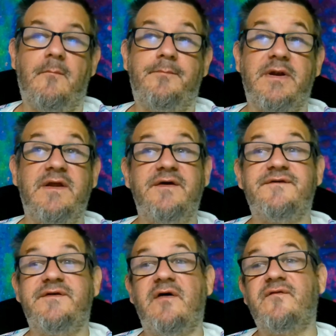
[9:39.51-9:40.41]
but it
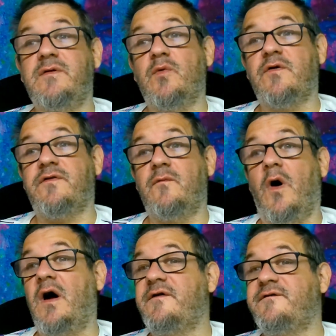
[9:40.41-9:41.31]
is definitely worth the
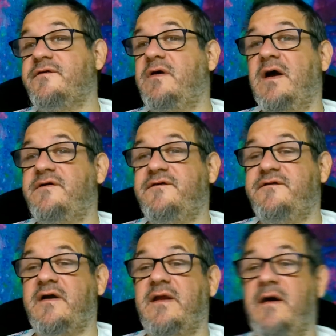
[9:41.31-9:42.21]
watch, so you guys should check it